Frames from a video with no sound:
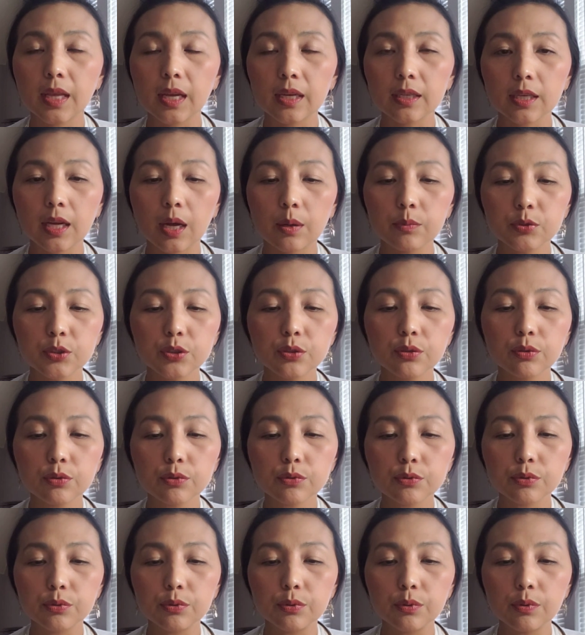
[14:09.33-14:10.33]
Come to your
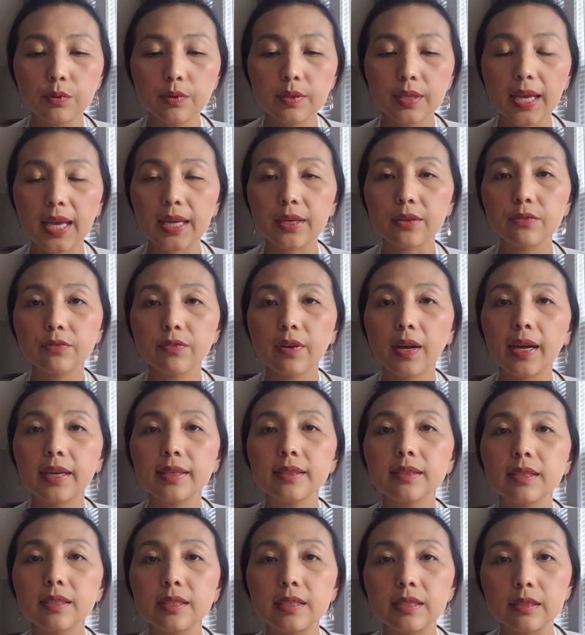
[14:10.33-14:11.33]
truth and
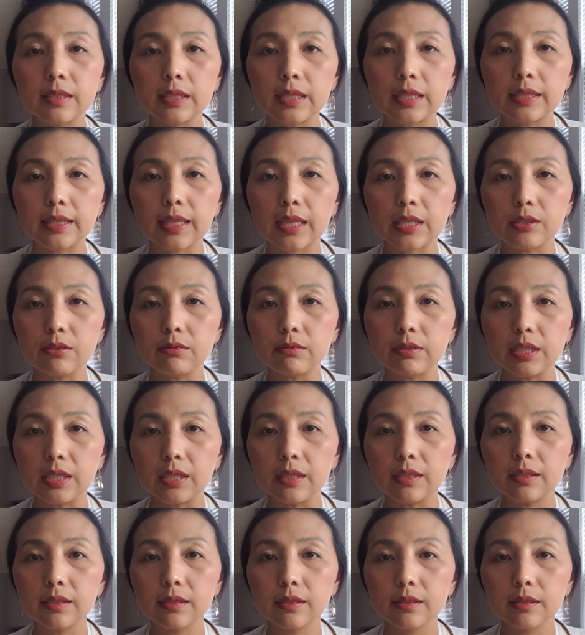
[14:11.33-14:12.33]
find the healing that you
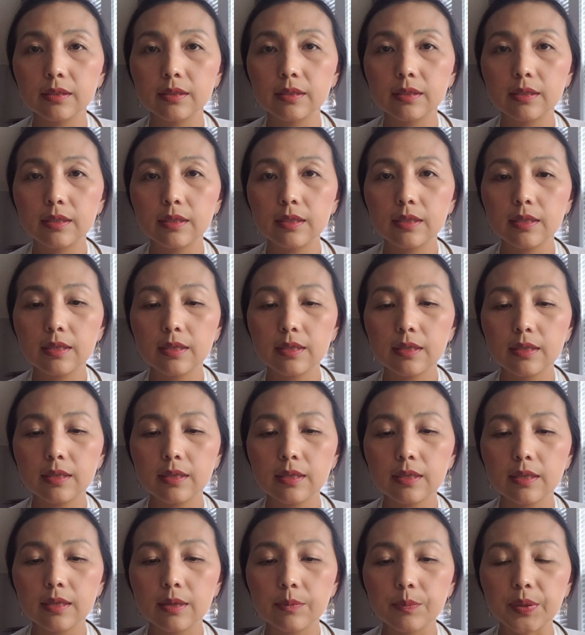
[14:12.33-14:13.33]
need.
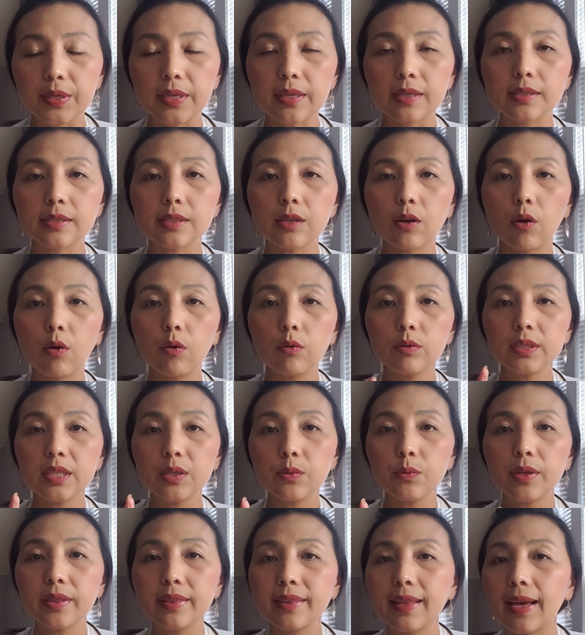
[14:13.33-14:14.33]
Because only
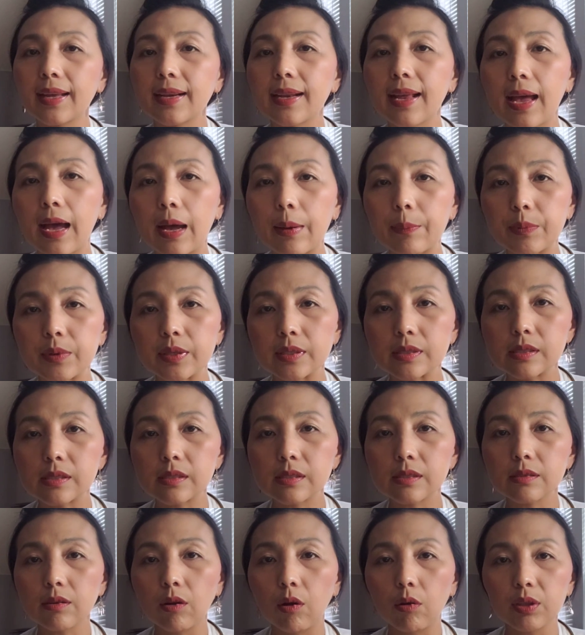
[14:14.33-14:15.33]
when that
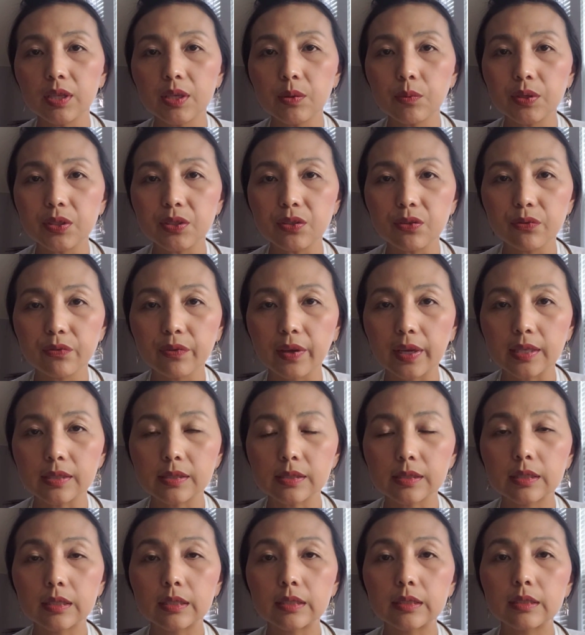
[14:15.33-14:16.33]
happens, only when you
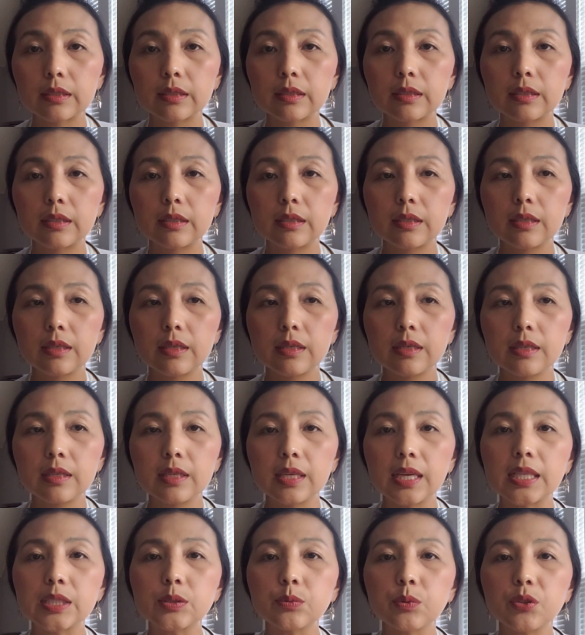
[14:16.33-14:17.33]
face it,
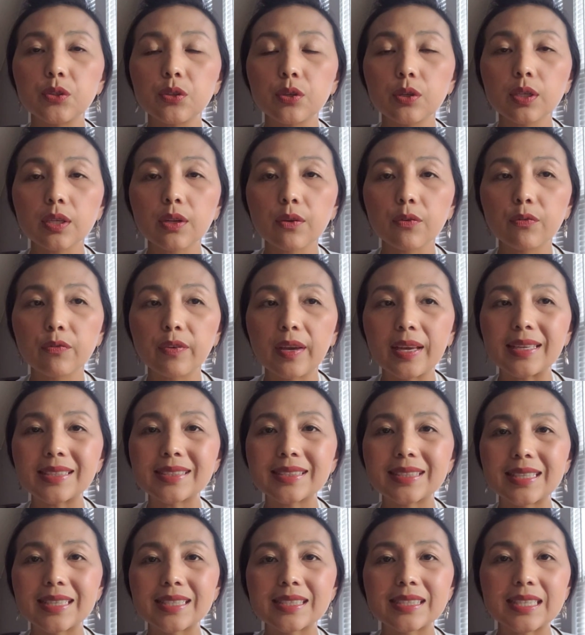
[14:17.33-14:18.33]
is when you're going to face
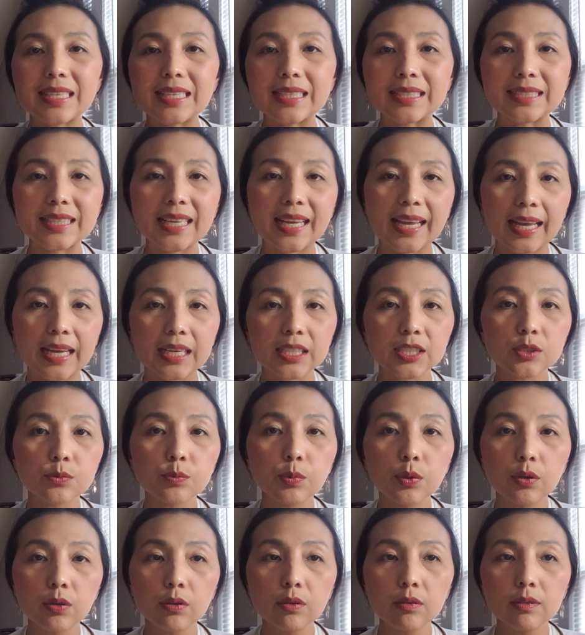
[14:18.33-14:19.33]
this
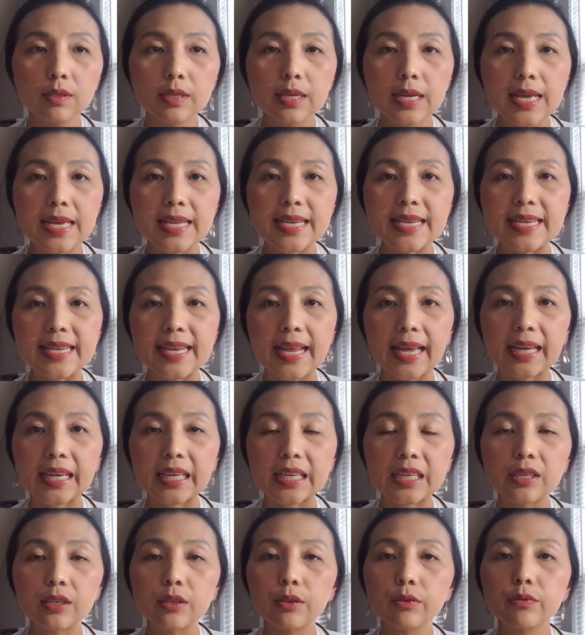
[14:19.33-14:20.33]
intangible,
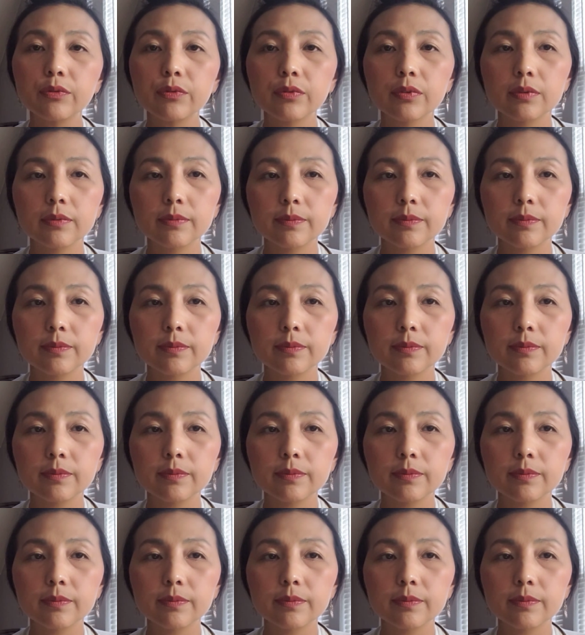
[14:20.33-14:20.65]
negative